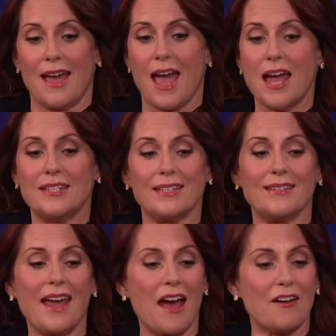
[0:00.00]
and
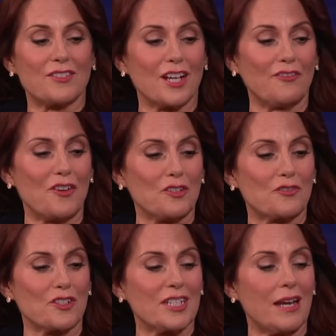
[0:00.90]
didn't have cell phones
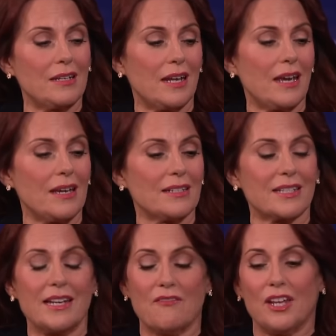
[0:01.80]
for 10 days,
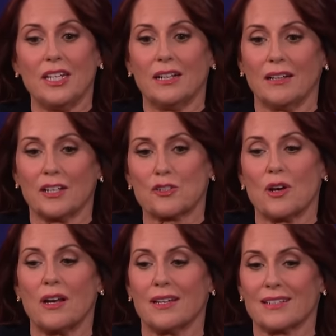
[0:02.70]
didn't have any
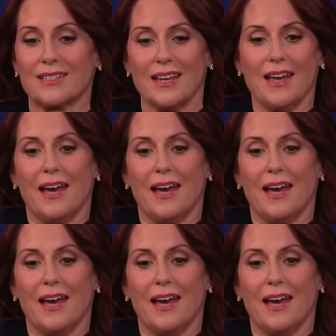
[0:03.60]
electronics.